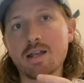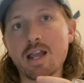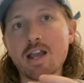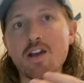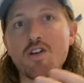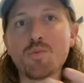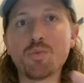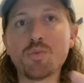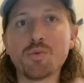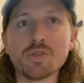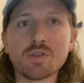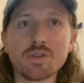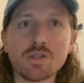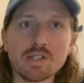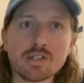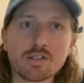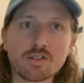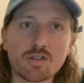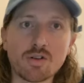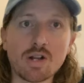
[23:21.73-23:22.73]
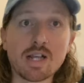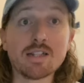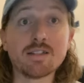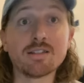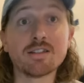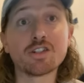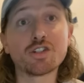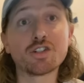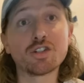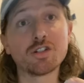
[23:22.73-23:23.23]
help with this
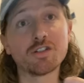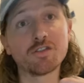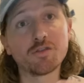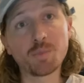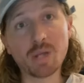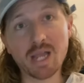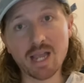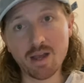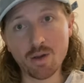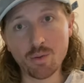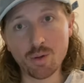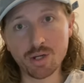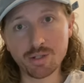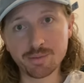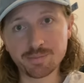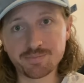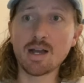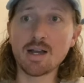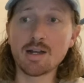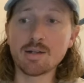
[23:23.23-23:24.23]
transition of power.